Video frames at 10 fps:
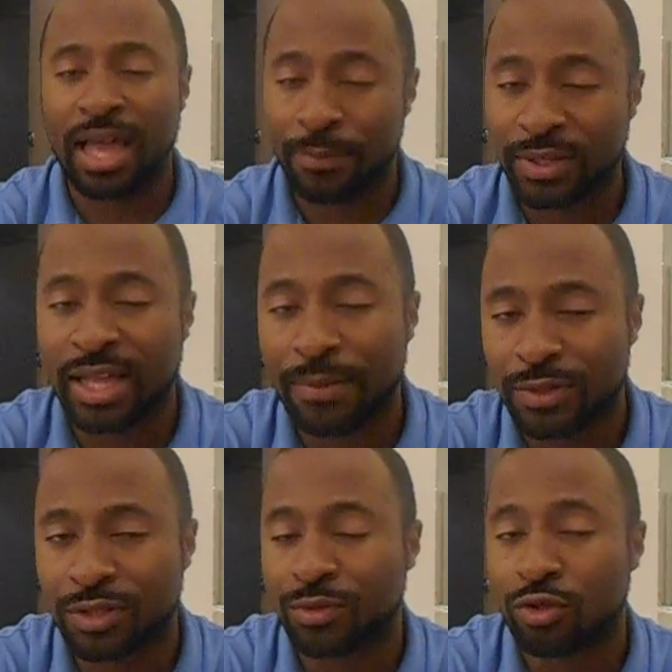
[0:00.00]
been having
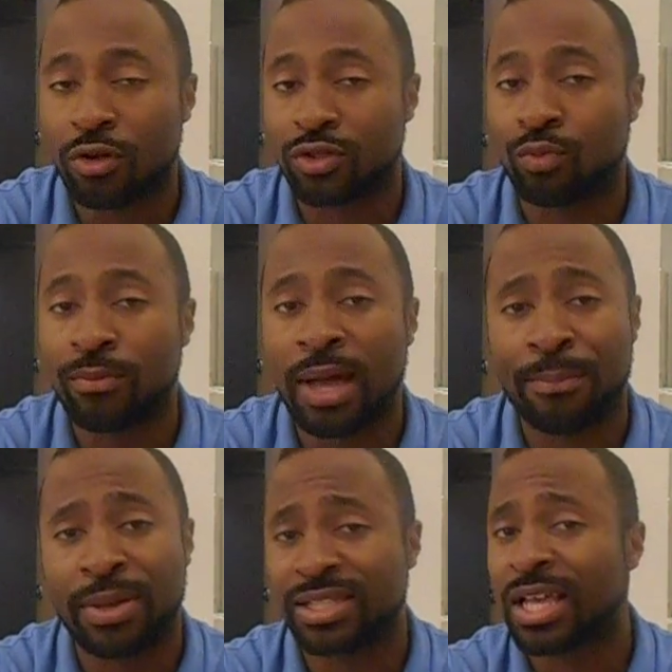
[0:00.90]
some struggles with my
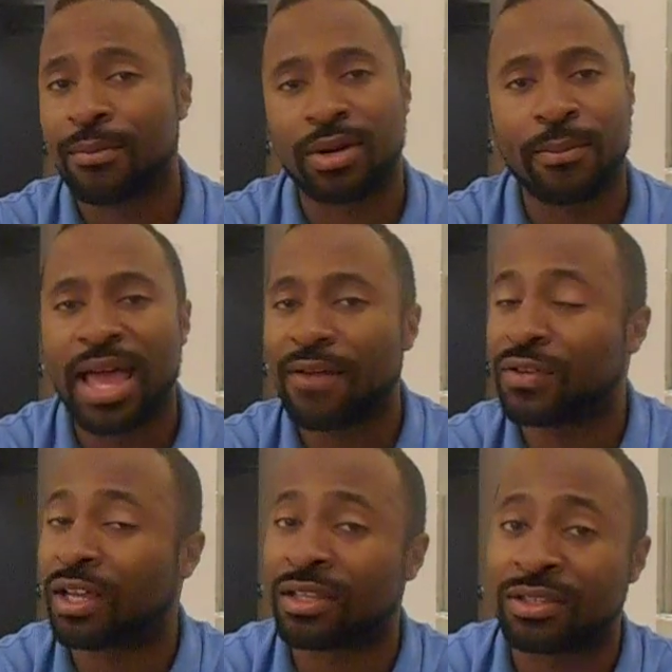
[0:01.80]
picks, but I'm
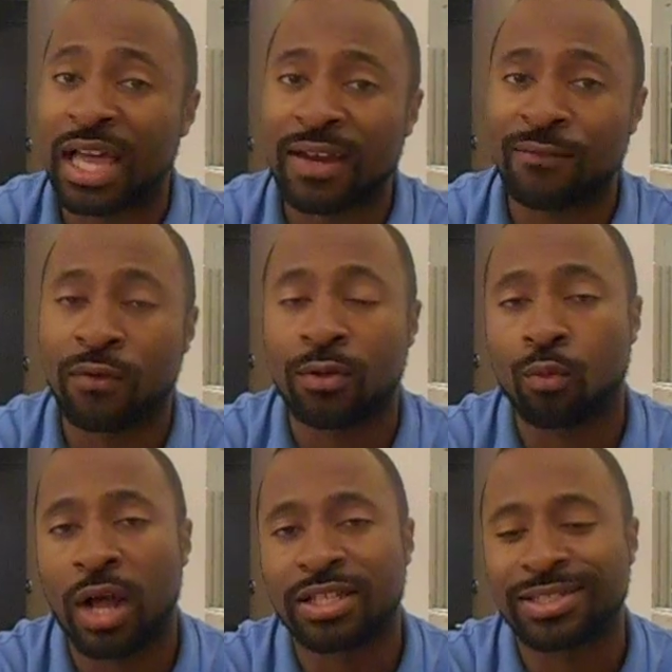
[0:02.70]
having a lot of fun
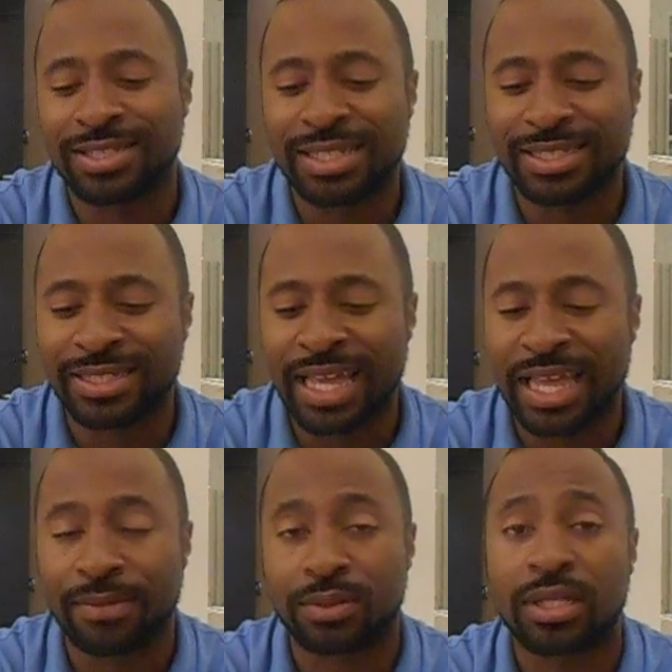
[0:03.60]
watching these
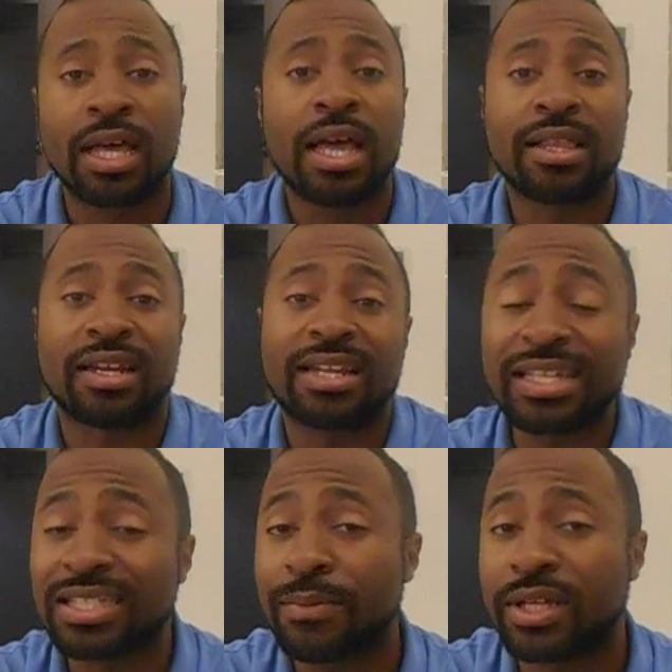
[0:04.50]
games. Now, the
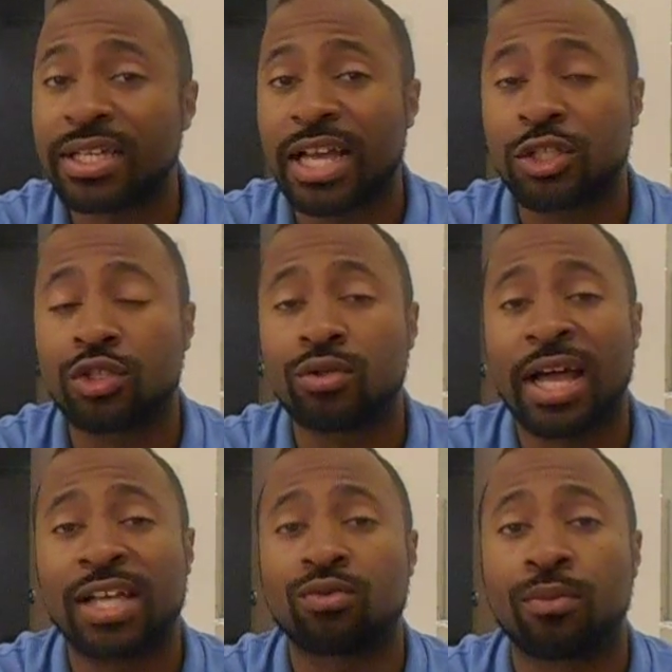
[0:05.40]
next time to catch you
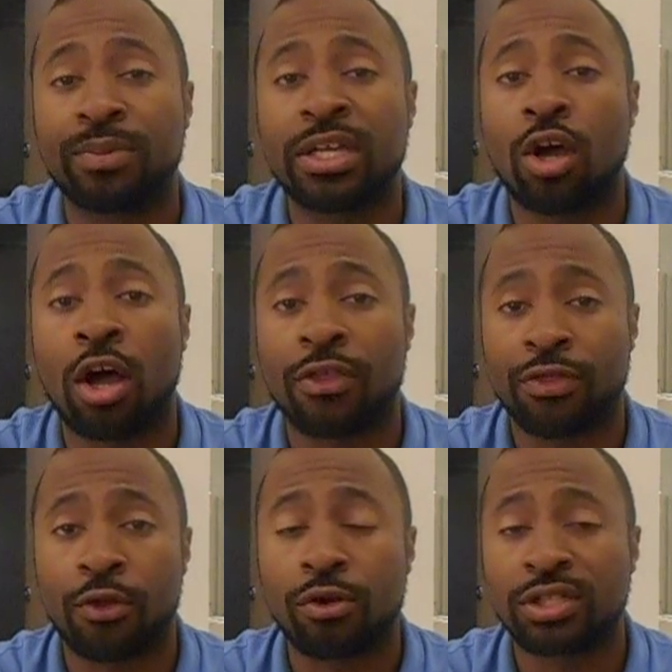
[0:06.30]
guys will be on
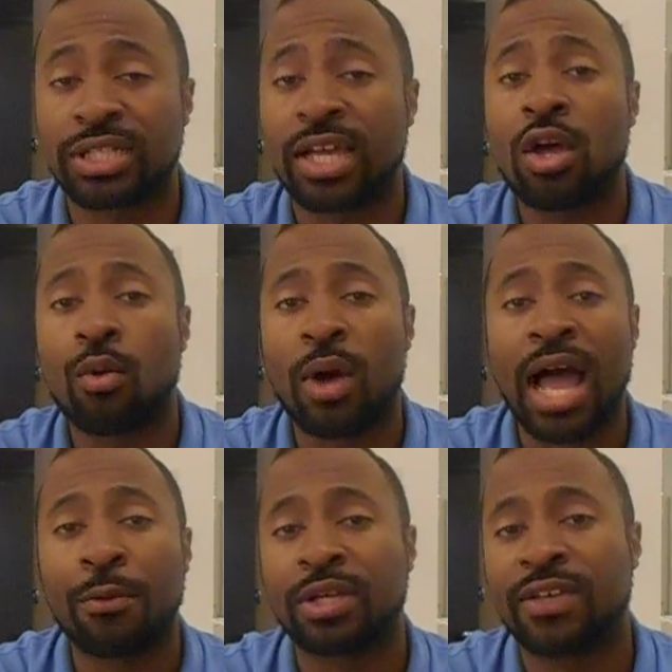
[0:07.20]
Thursday, where
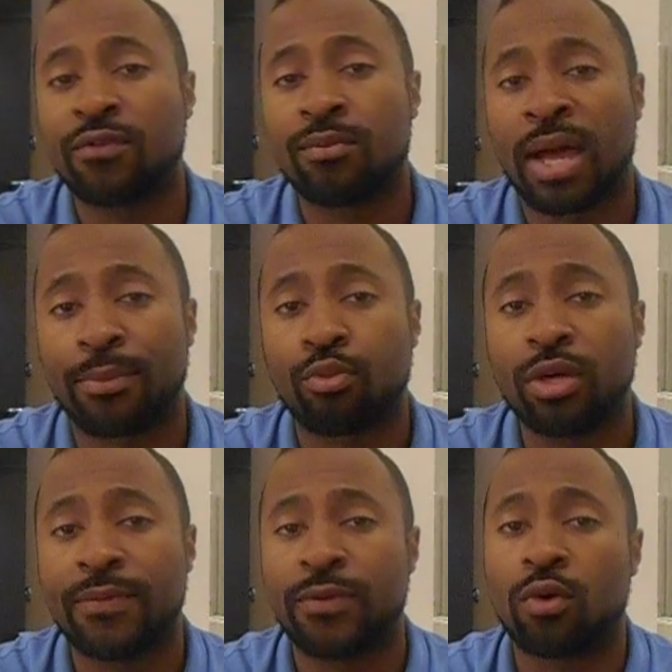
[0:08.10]
I will give you my
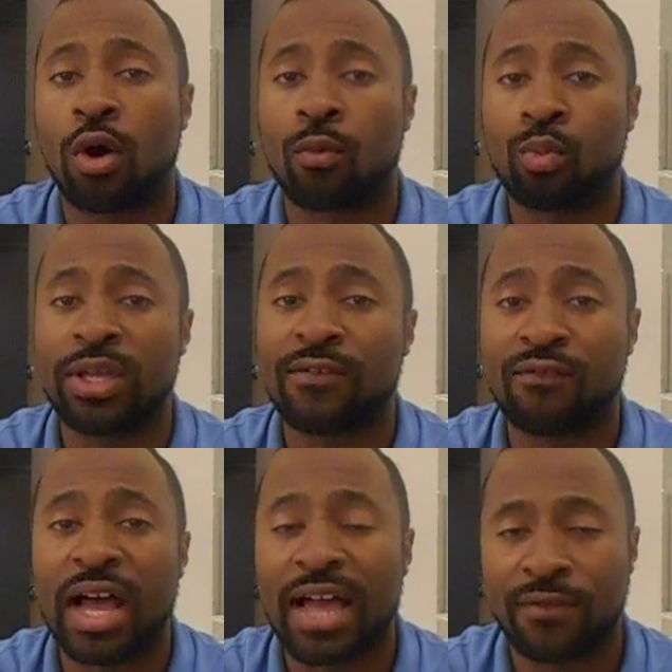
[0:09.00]
preview of week
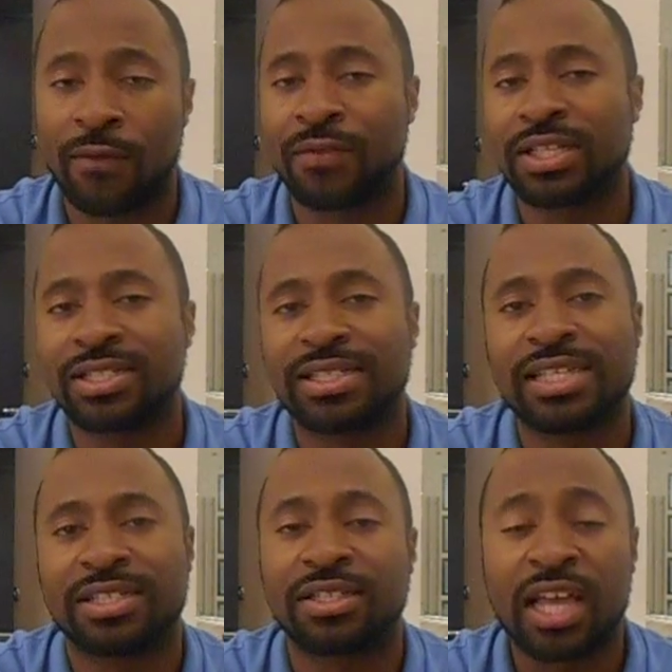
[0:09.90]
5 of this
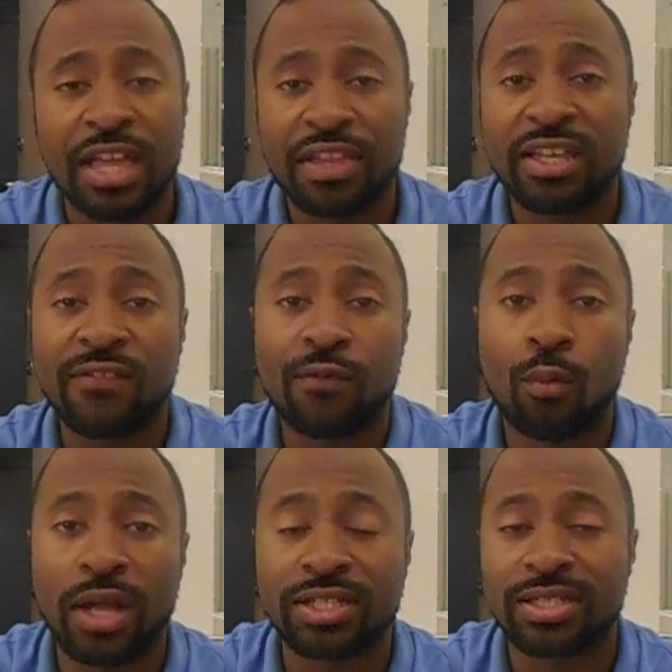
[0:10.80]
season. Thank you for
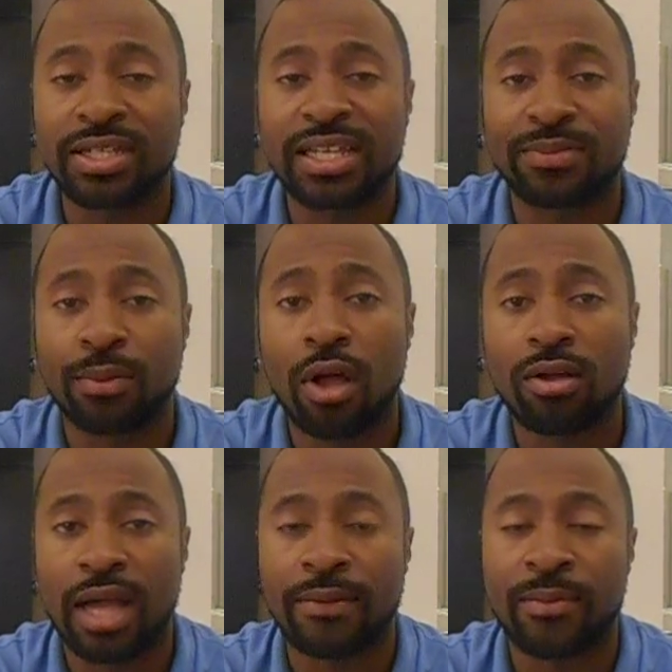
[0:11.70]
watching today's
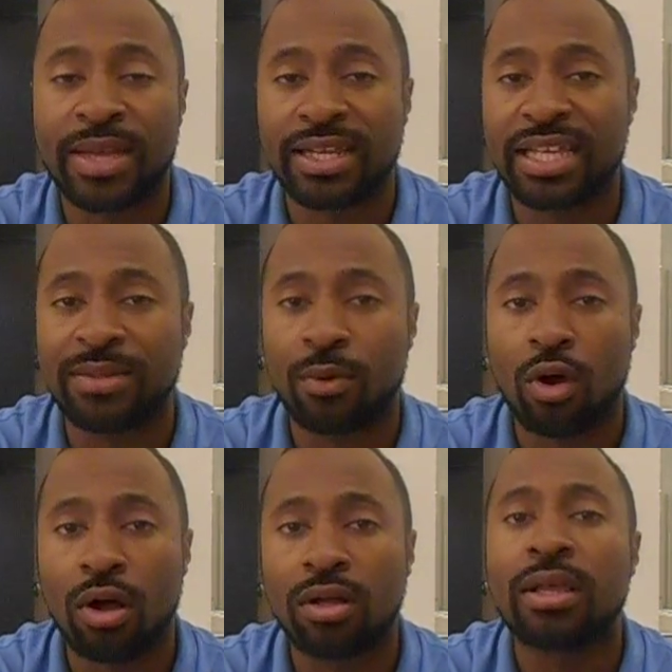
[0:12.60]
blog. I'm your man, Hakeem
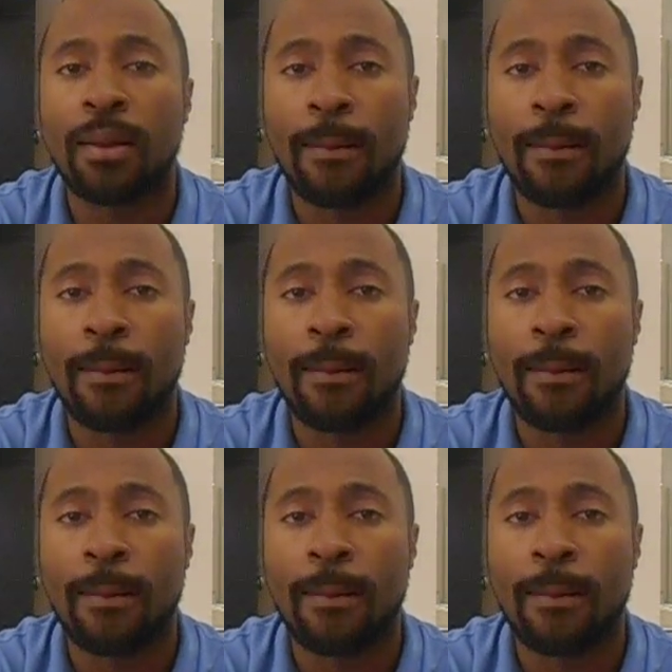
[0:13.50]
McCall.